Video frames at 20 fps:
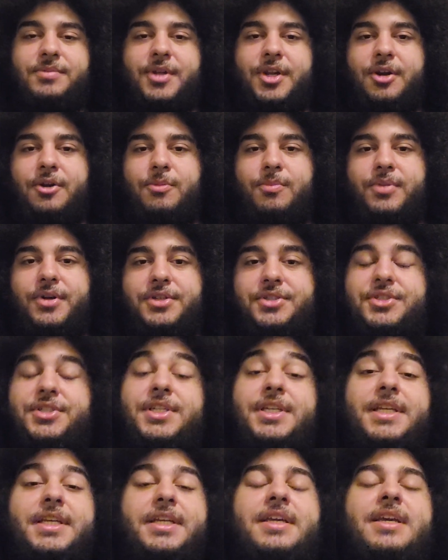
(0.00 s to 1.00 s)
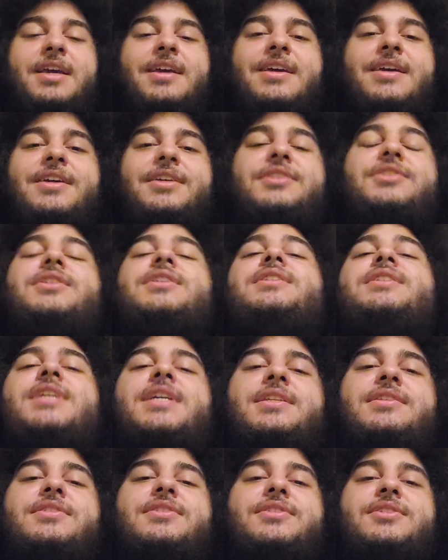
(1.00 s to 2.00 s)
But she
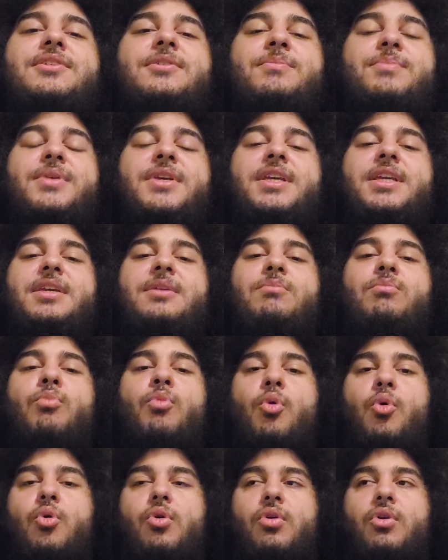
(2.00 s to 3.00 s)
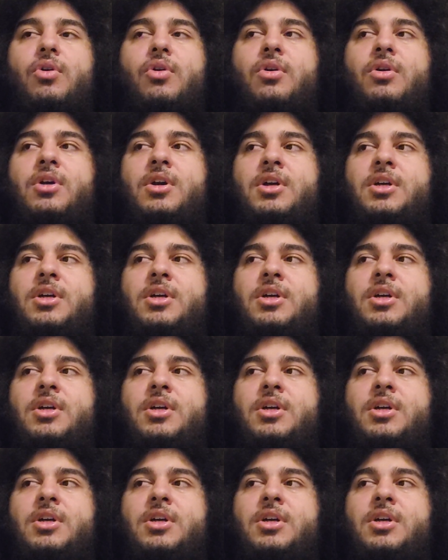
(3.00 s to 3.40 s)
tends to be more.